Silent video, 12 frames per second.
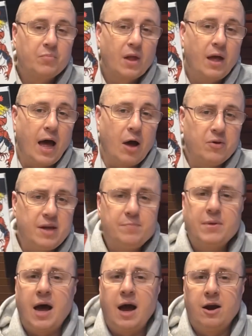I'll keep
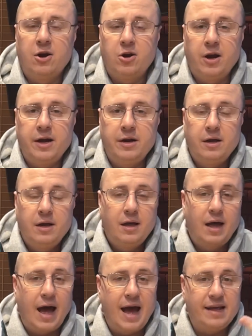the higher grade.
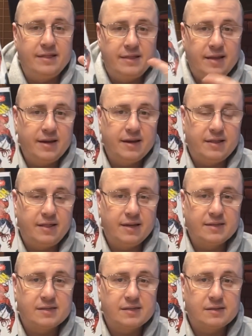I think
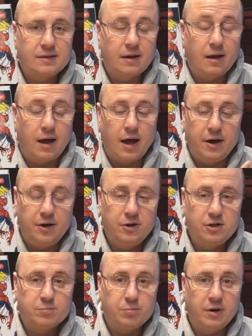this
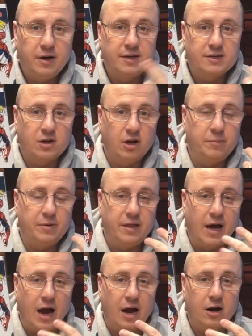newsprint is going to be
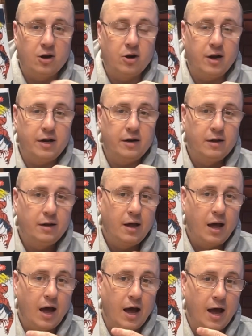the higher grade.
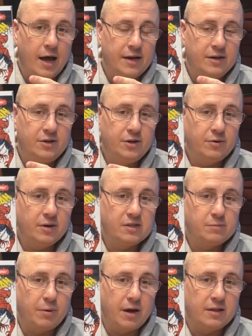I do
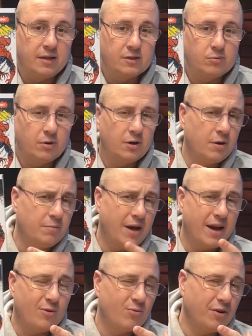expect this one to come
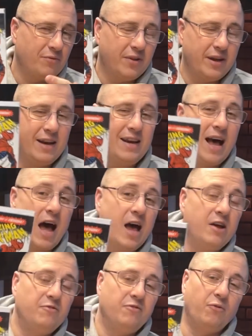back roughly a
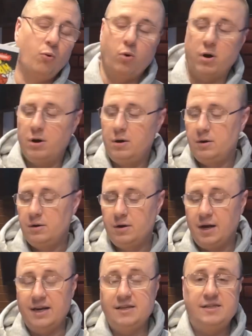9.4.
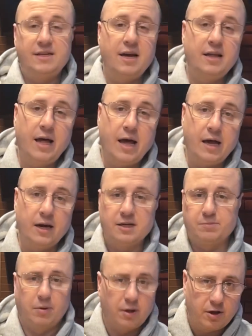I say that, and
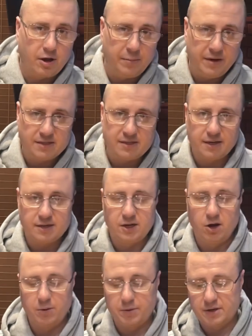it's probably going to be a
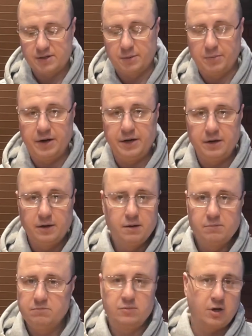6.0 because somebody
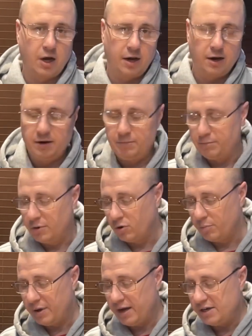cut a
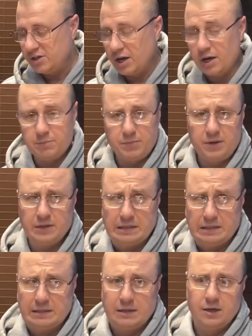middle page out, but
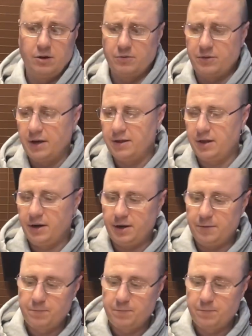I don't think they did.